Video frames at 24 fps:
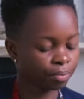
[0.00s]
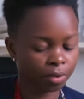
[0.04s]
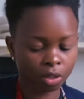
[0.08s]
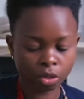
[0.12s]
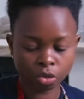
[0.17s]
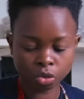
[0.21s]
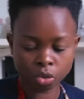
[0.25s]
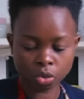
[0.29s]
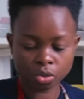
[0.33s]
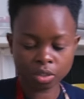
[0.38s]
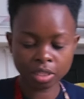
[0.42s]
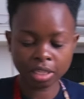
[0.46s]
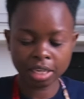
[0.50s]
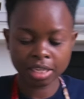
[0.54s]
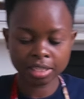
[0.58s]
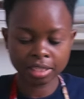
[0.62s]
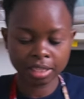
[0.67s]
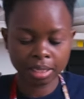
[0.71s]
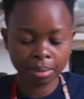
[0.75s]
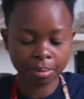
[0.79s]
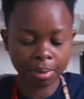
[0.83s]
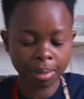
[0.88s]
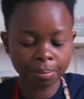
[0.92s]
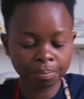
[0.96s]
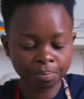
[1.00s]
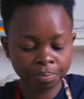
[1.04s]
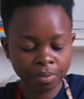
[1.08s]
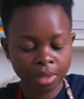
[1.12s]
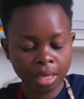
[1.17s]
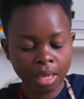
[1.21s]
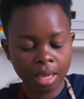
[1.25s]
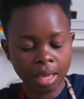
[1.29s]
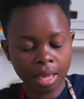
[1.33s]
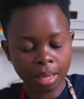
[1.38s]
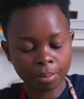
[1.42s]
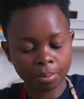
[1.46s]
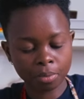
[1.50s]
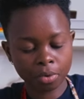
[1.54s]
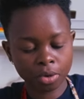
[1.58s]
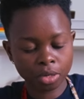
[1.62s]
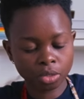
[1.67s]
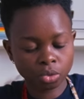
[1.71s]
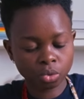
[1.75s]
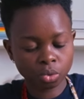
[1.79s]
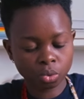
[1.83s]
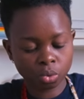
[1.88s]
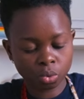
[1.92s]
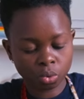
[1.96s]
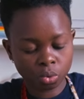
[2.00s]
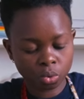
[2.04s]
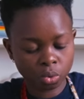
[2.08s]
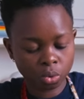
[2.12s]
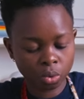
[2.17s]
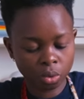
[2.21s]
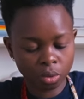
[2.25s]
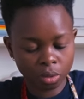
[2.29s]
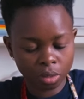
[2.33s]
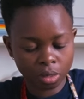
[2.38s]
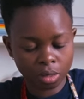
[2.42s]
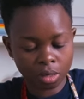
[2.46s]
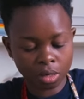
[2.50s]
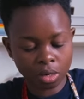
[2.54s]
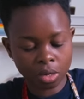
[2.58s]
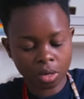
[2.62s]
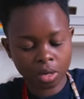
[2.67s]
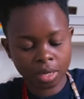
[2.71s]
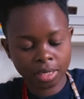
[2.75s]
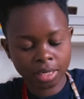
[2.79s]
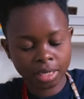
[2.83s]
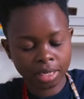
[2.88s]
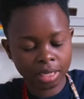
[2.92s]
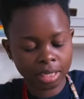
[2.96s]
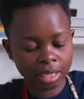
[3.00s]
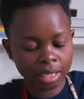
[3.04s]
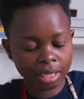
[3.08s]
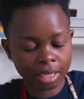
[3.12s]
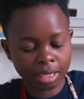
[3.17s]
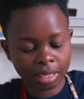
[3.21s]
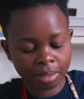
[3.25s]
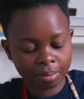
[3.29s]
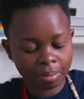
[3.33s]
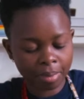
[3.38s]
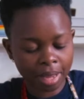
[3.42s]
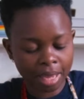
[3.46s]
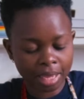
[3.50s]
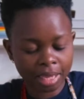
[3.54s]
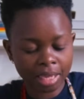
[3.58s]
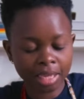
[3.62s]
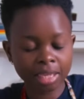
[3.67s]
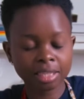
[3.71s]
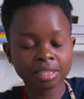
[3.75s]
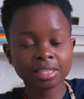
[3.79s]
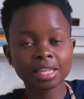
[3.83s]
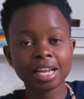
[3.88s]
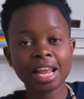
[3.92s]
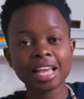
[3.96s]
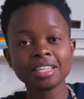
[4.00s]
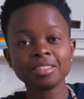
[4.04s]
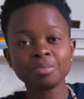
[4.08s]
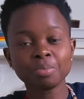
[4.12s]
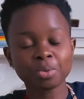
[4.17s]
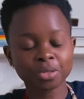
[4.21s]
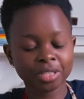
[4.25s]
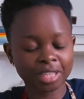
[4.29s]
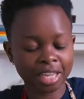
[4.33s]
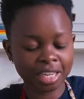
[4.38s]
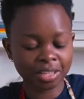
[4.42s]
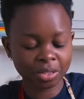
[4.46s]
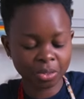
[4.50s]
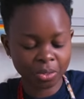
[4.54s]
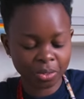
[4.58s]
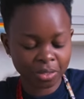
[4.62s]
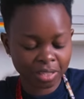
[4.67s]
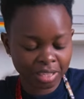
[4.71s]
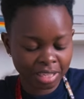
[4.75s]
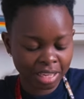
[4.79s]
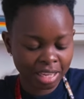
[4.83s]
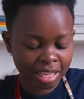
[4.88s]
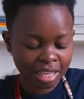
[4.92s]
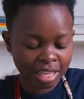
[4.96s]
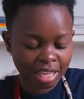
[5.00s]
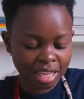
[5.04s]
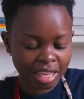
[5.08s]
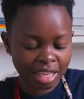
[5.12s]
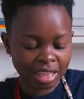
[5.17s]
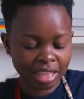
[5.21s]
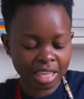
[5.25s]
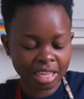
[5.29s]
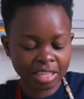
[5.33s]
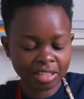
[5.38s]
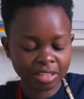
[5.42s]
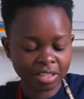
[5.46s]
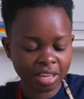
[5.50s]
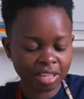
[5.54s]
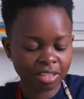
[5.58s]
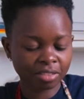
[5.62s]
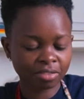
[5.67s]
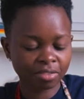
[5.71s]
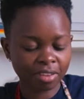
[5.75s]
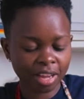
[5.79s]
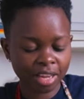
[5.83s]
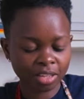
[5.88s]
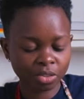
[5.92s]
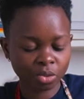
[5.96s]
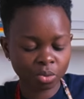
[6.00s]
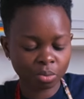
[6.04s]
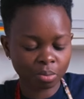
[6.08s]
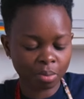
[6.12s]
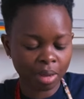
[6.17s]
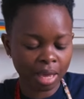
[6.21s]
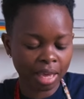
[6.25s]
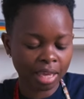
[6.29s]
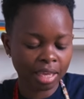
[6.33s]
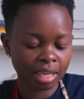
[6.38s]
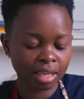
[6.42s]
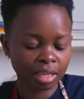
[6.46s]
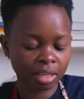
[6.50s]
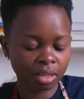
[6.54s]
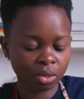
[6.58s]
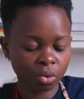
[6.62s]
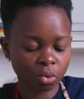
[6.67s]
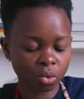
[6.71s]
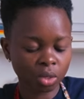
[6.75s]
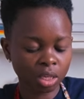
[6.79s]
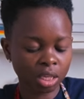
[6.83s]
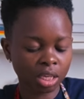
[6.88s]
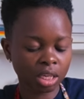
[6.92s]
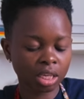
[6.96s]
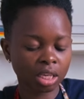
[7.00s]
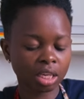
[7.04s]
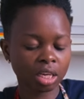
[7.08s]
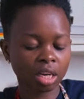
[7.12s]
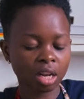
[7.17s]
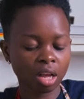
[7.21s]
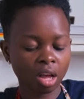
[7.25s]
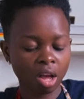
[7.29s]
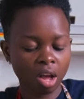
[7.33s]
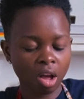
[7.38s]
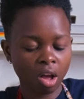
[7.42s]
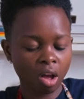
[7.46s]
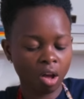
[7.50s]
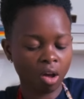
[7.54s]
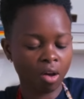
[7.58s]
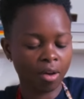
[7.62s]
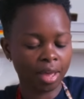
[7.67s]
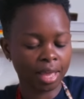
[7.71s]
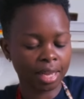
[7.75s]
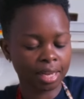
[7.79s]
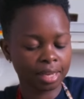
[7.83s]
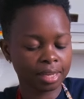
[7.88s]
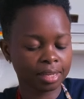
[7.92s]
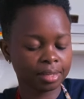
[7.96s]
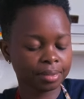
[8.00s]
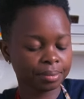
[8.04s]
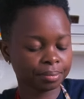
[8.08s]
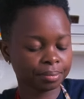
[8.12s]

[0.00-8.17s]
So using a skimmer I'm going to load in my sliced potatoes and then transfer to my cooking oil.